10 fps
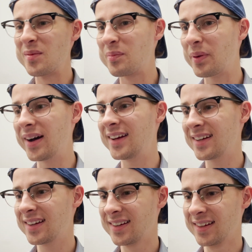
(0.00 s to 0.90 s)

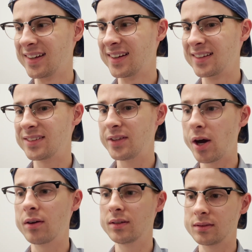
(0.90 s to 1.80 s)
But
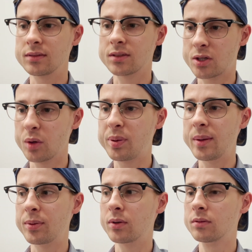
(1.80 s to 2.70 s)
no, good
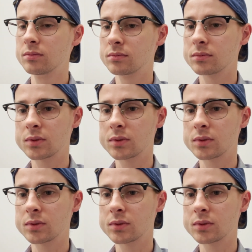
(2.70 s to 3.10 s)
people,